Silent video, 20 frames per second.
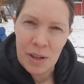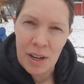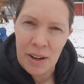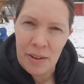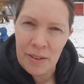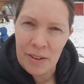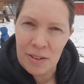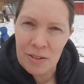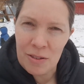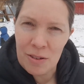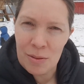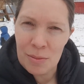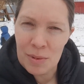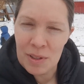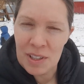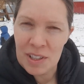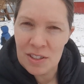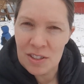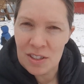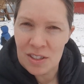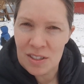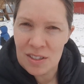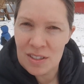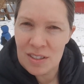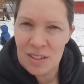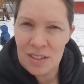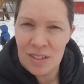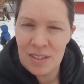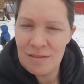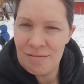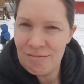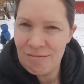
where I would normally just